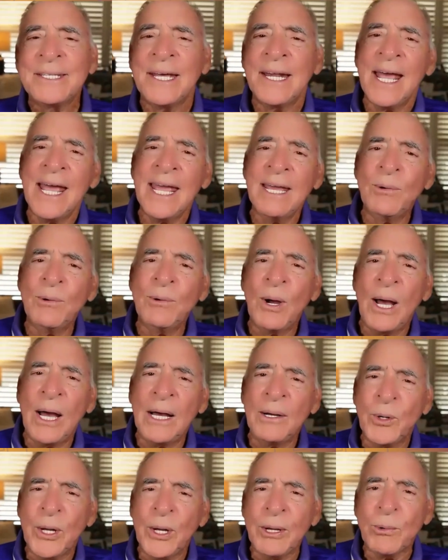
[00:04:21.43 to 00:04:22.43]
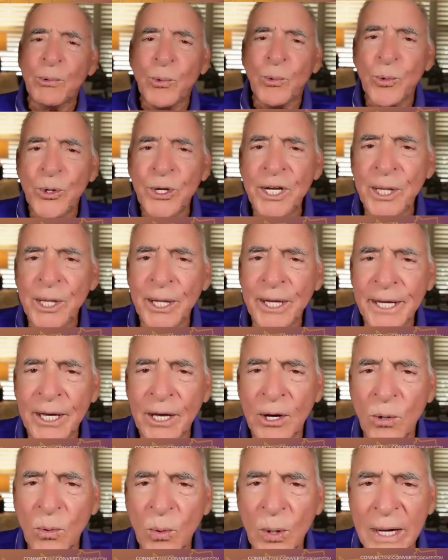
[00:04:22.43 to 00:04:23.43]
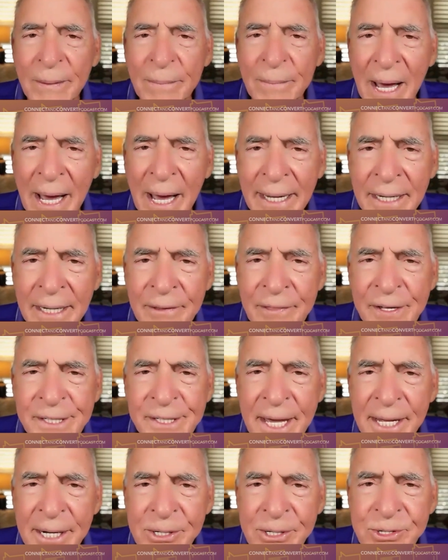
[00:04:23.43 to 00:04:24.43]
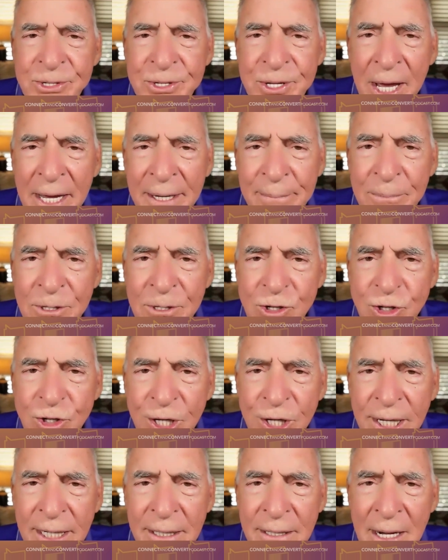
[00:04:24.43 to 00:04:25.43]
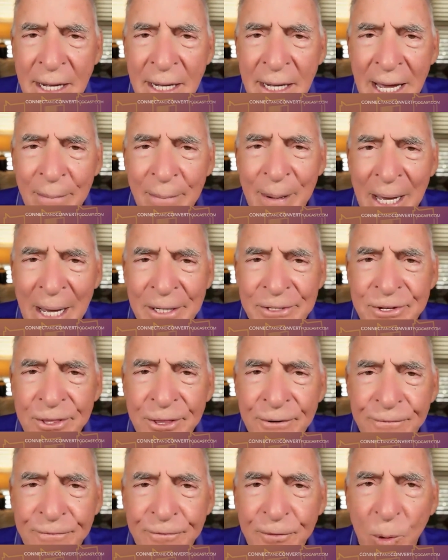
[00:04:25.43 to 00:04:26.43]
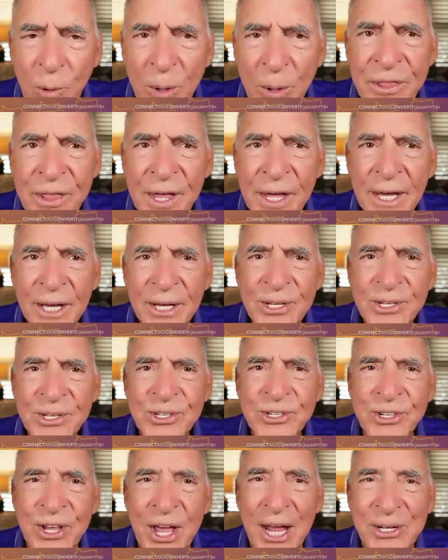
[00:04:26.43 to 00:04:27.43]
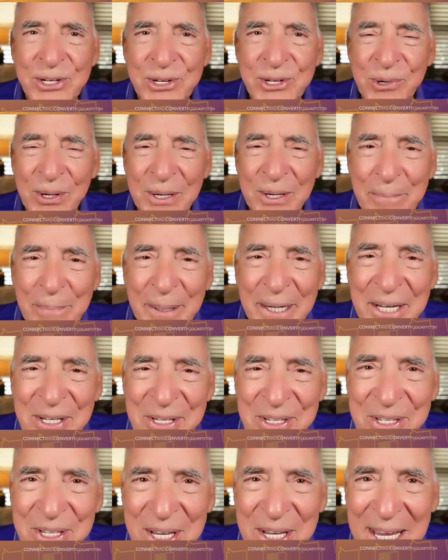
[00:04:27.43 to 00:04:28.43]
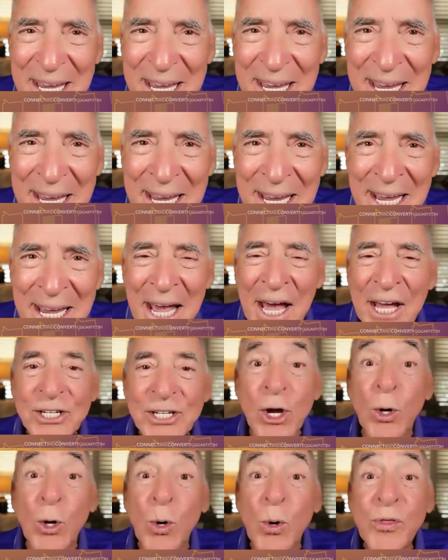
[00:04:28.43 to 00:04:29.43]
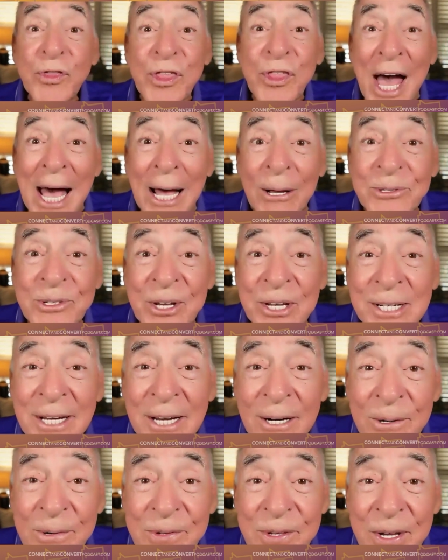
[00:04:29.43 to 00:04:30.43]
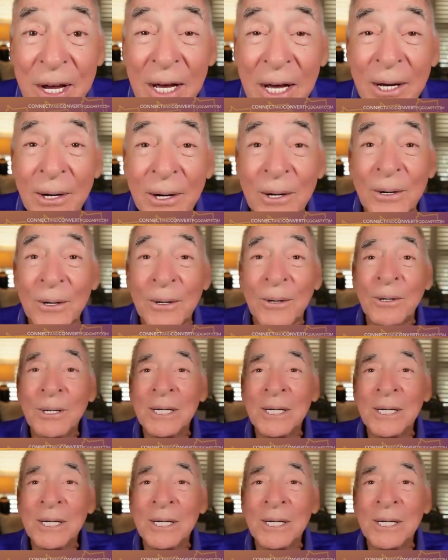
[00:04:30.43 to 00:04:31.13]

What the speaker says: Today, we really go way back in the Dennis time machine. How about to the 4th century BC, 2,000 years ago?